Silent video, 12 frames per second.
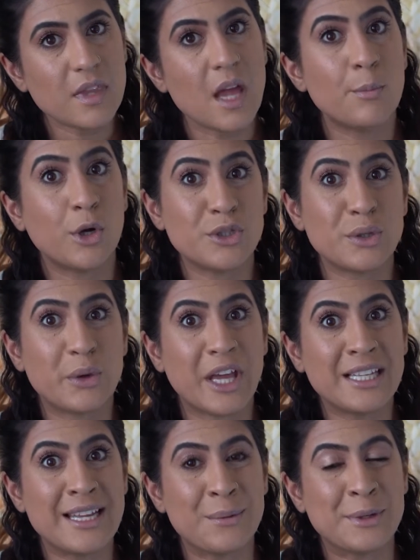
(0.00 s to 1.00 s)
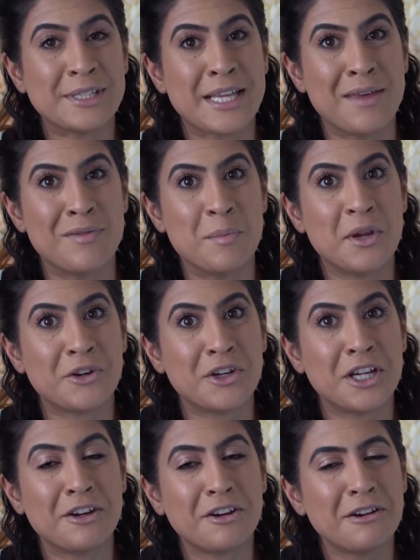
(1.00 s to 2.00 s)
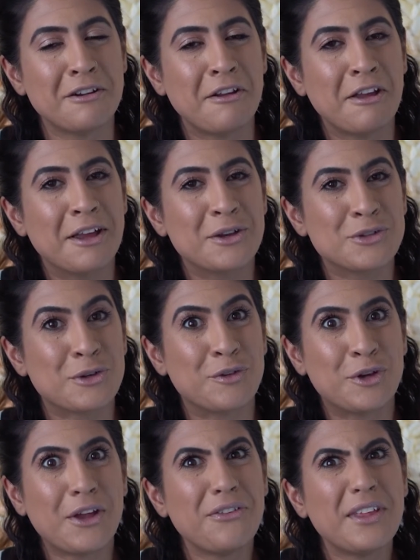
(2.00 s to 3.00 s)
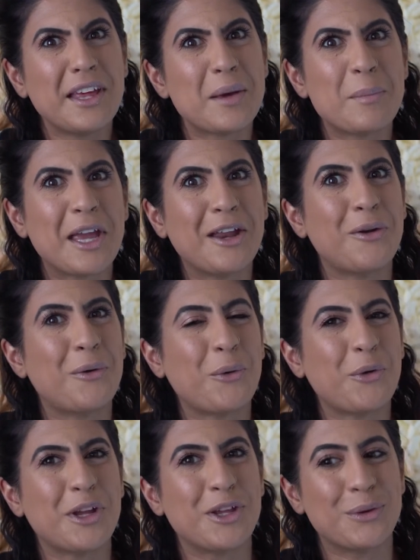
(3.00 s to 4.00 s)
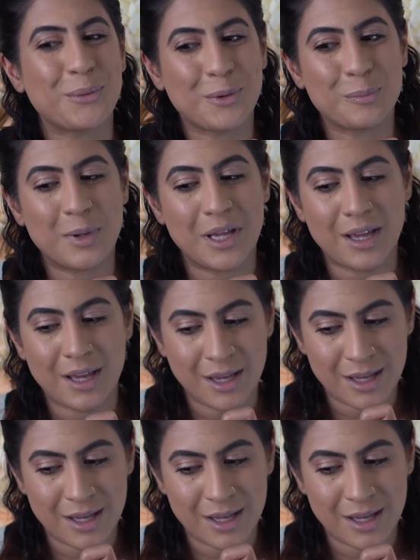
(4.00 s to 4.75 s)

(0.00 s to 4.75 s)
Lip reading: I'm also looking down because I have a mirror here. So if you guys think I'm ignoring you or being